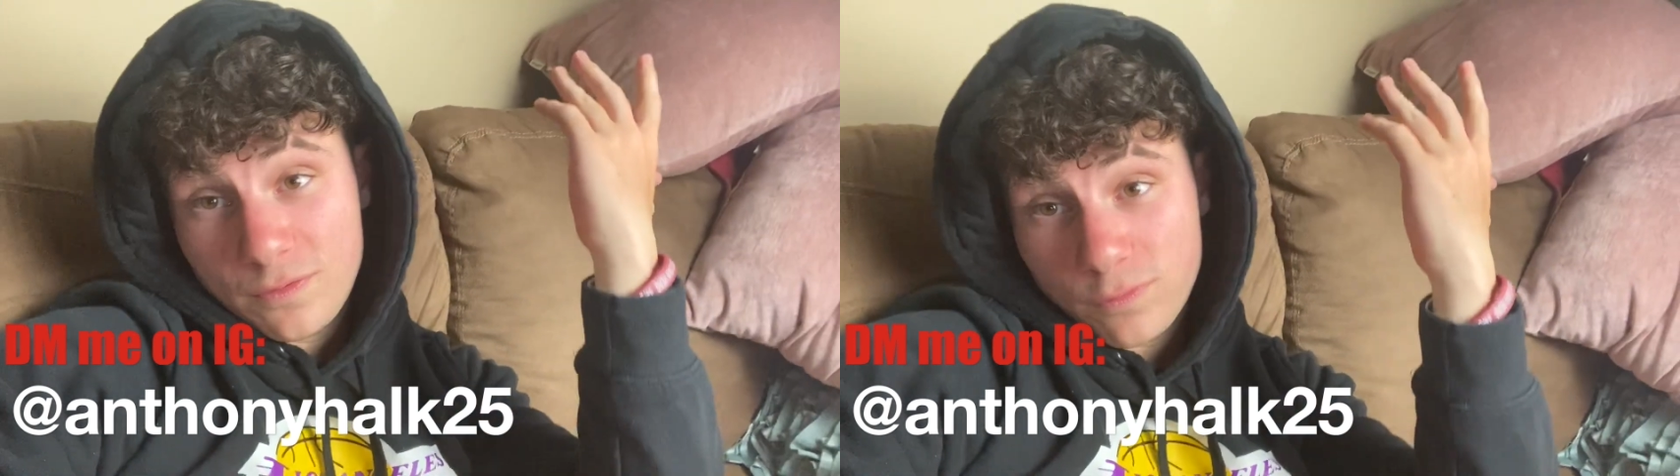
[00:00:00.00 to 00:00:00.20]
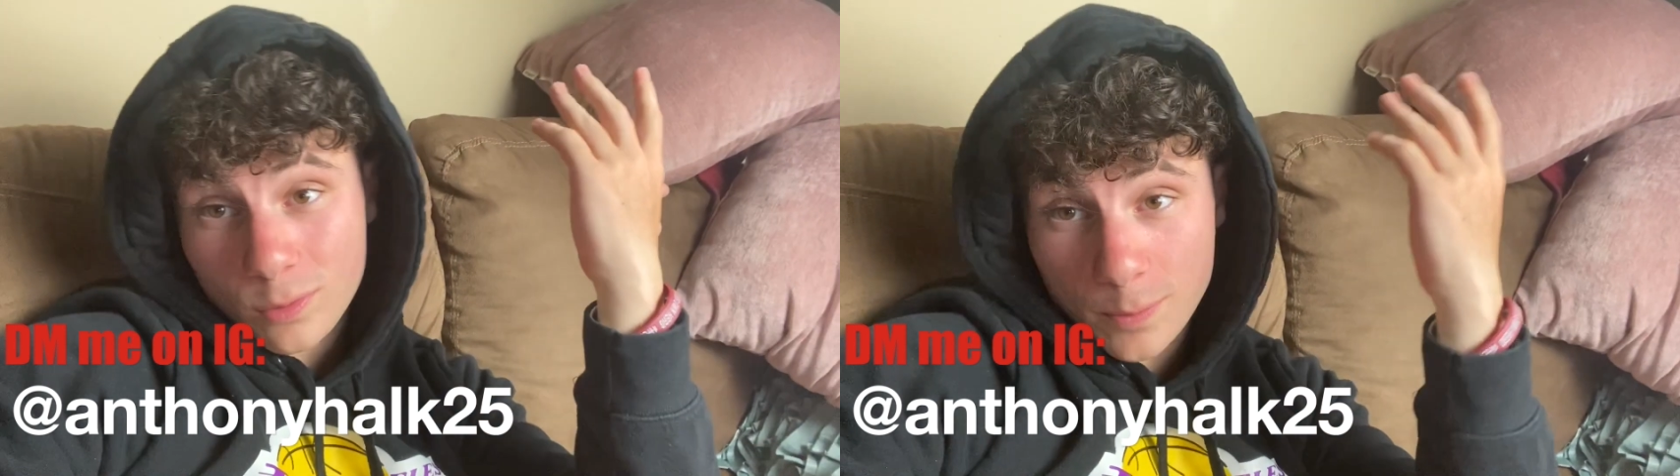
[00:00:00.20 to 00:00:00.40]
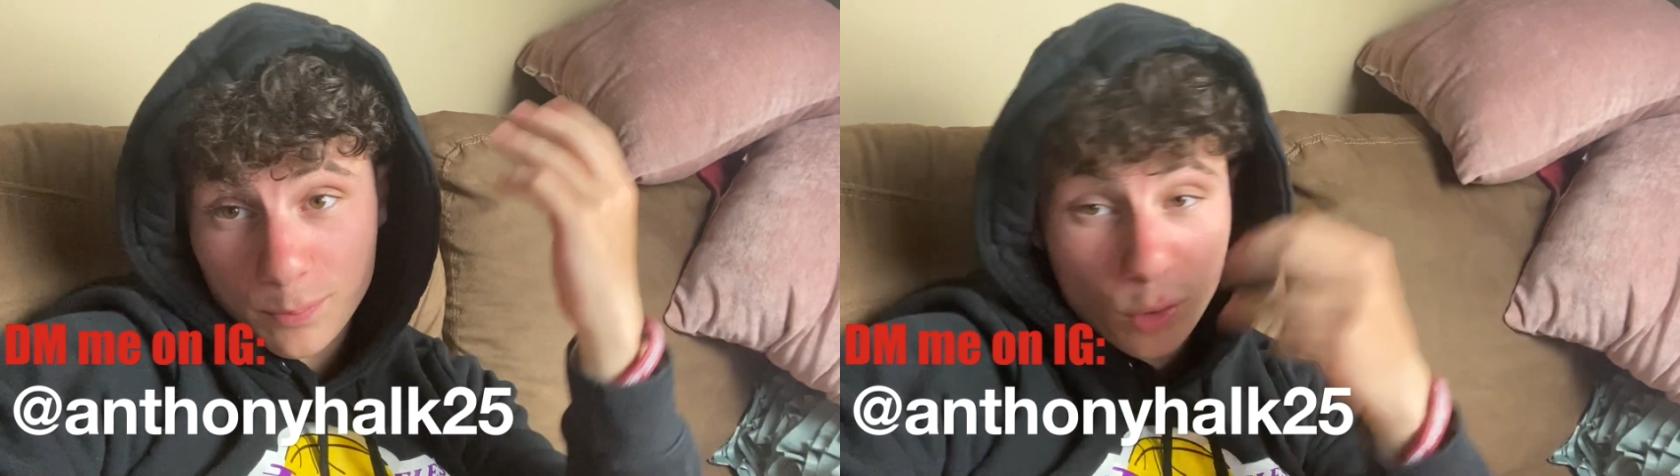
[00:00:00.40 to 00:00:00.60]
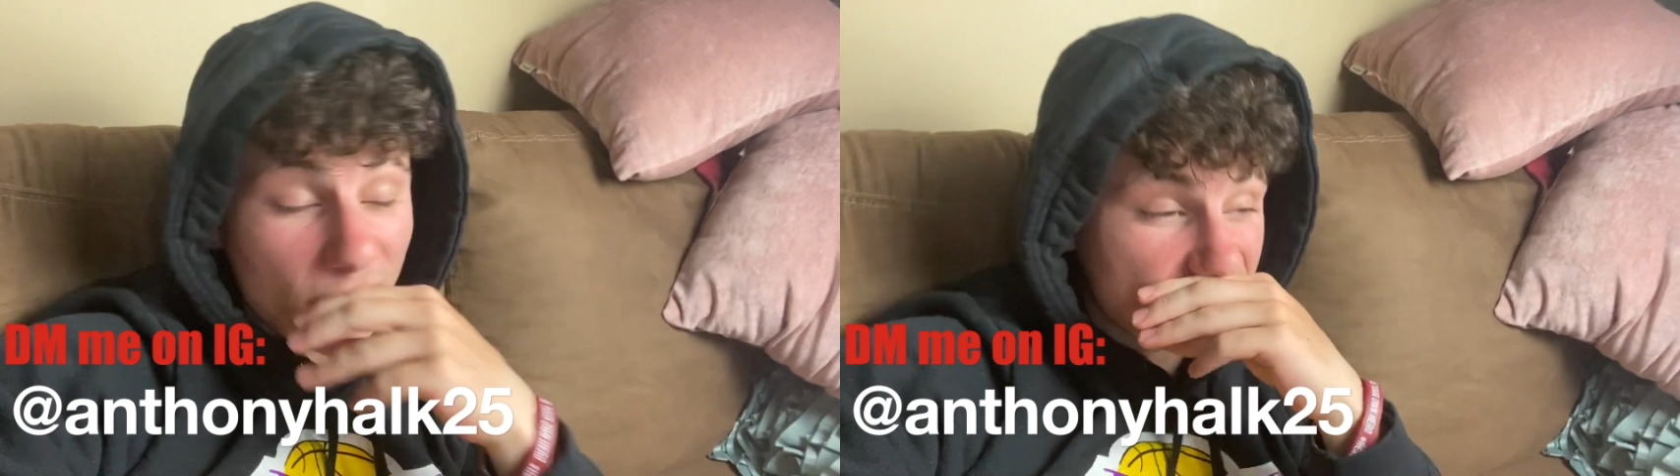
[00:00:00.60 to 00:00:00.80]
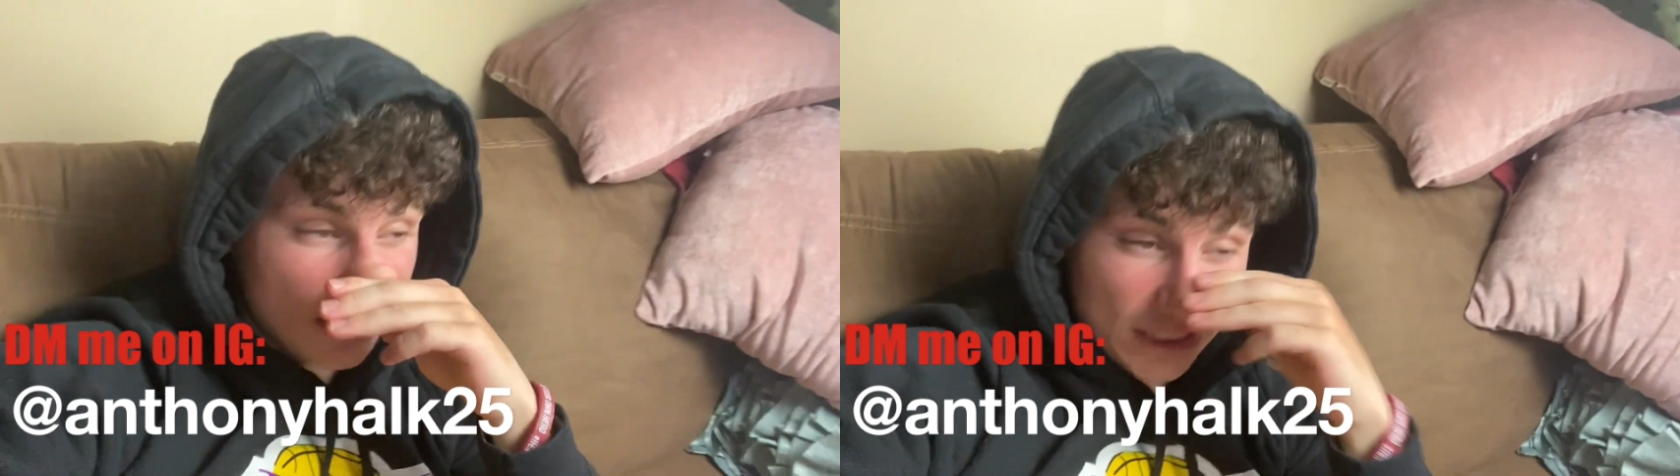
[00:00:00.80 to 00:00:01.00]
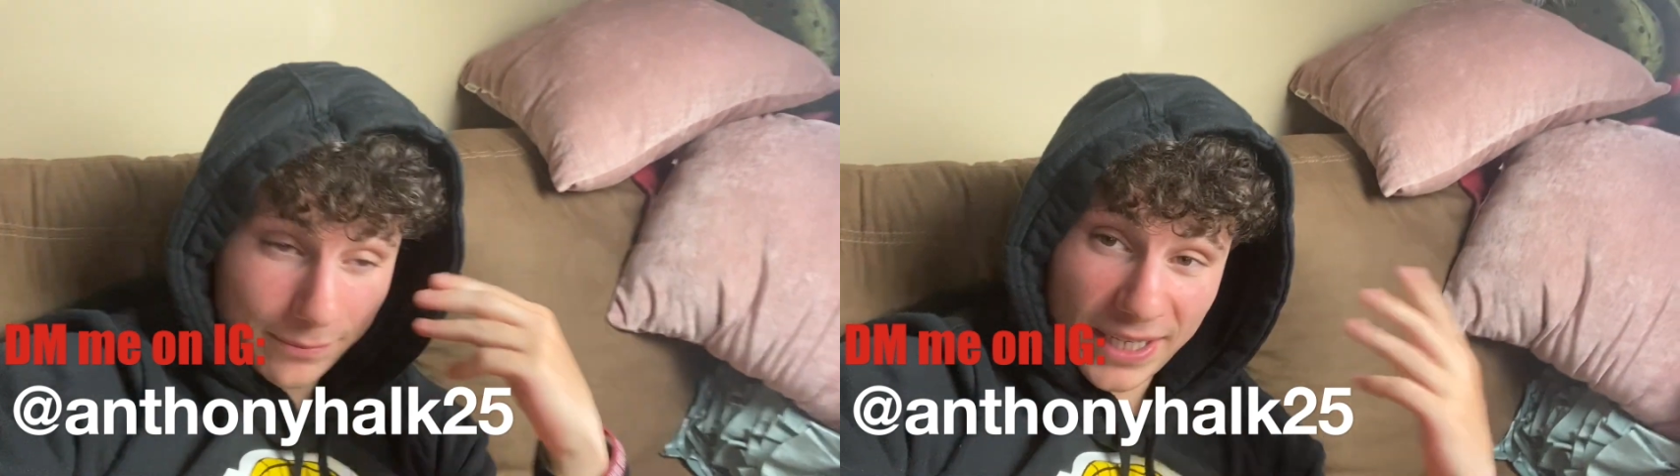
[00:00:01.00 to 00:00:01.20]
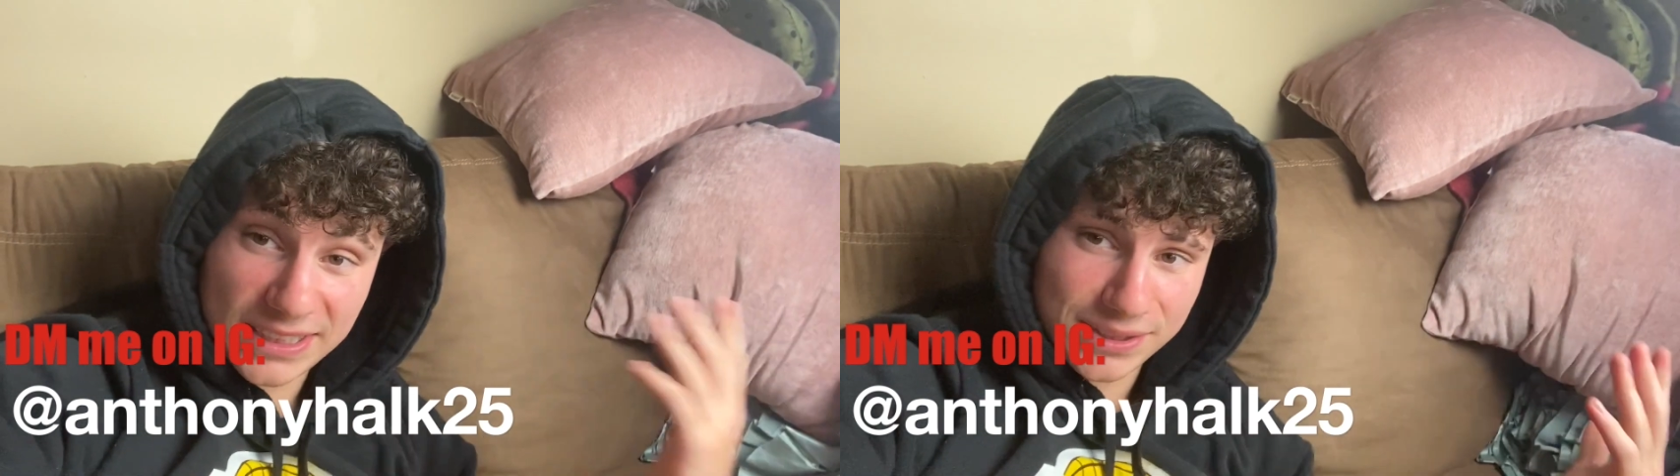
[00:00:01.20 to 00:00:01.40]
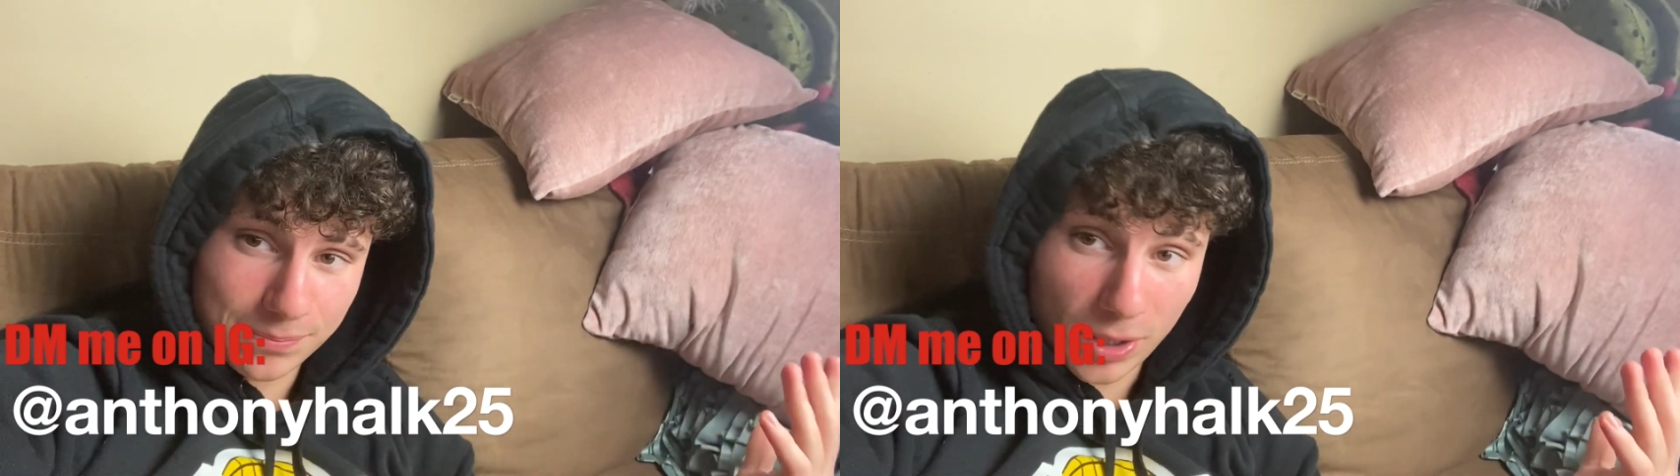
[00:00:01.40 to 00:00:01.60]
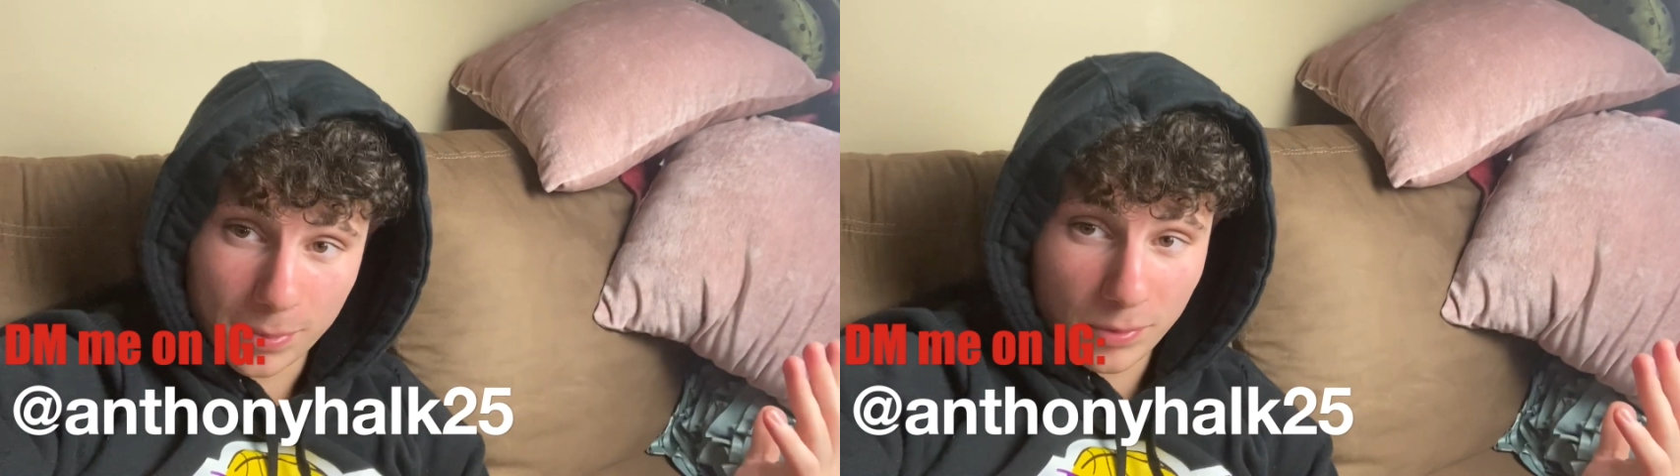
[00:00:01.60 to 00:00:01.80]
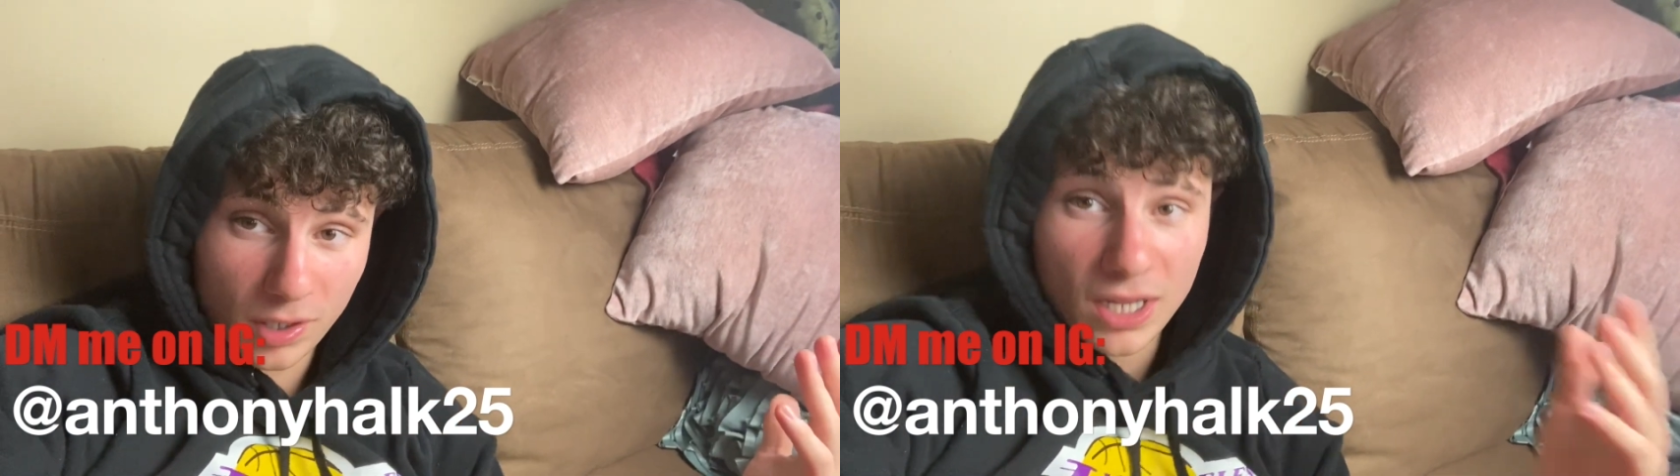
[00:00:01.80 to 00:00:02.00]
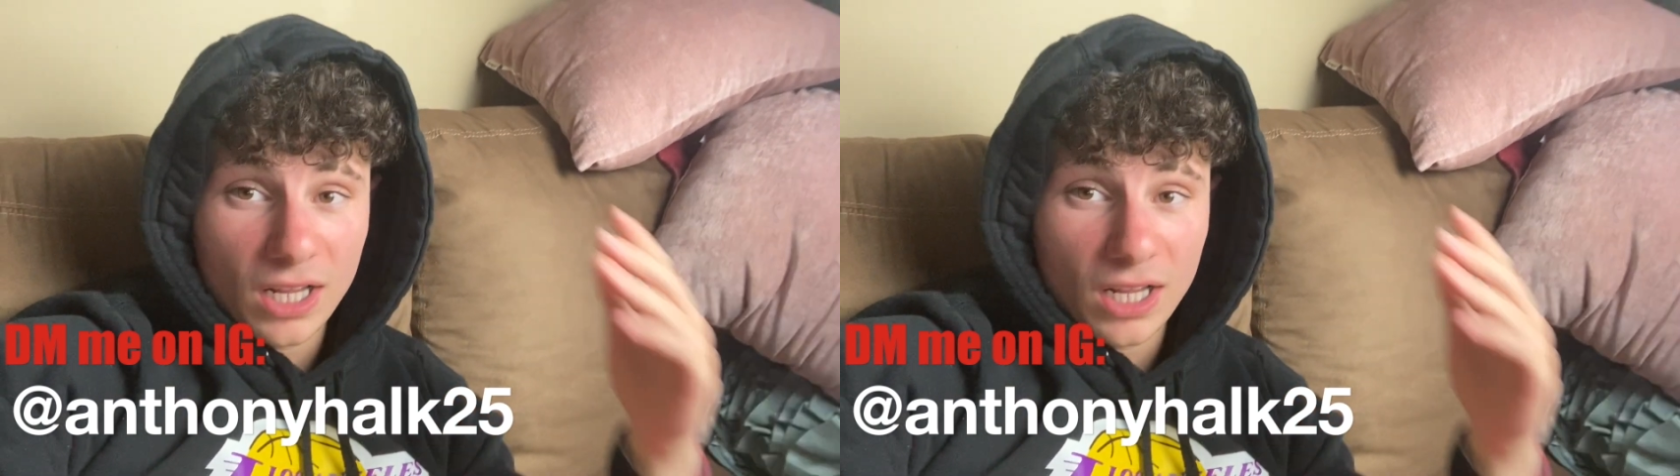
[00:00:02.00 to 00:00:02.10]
former boys, teammates, blah, blah,